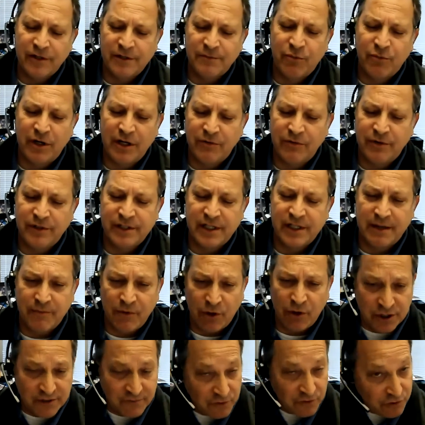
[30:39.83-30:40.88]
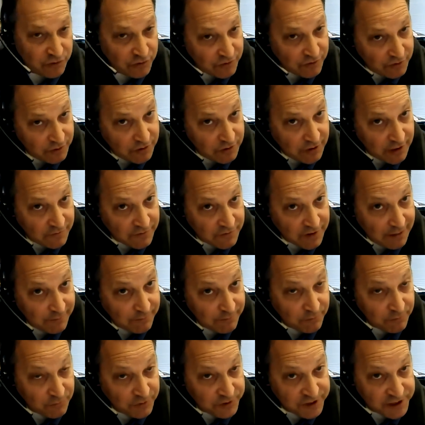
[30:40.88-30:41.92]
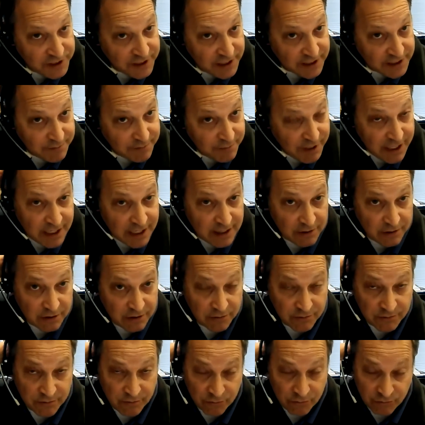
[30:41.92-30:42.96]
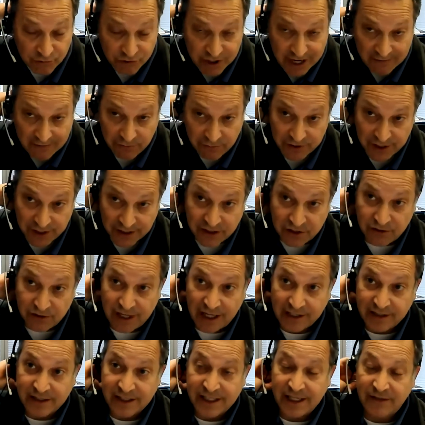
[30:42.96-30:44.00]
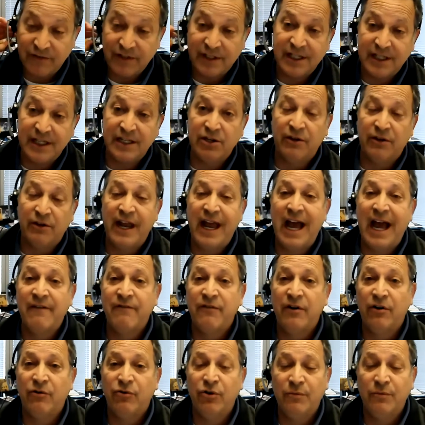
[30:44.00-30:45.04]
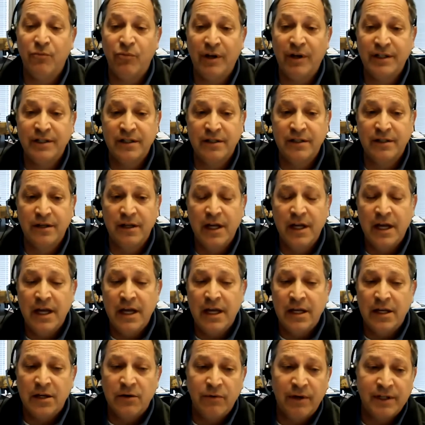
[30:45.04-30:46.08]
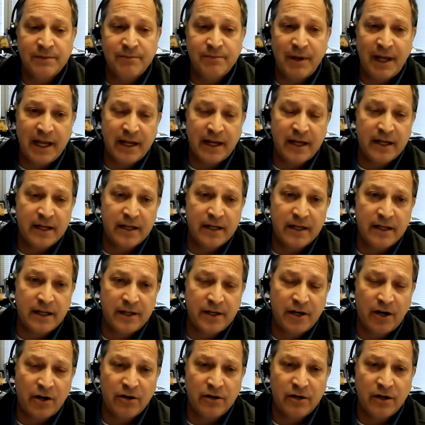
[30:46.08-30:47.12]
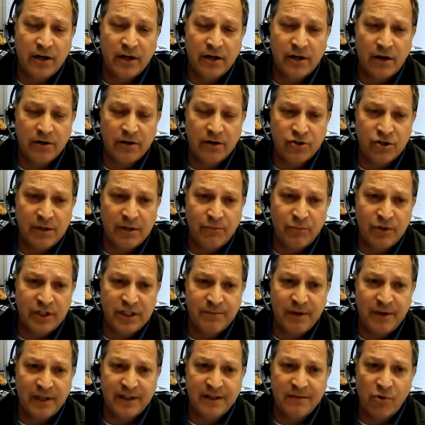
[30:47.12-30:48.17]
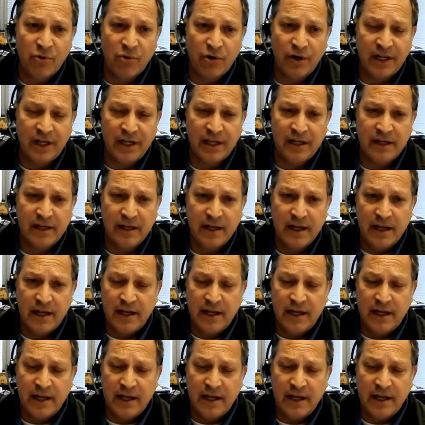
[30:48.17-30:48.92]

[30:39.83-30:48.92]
point was those of you who have come with CSP or traveled with us in 2017 know that half our group went to the West Bank on our trip. We spent the morning in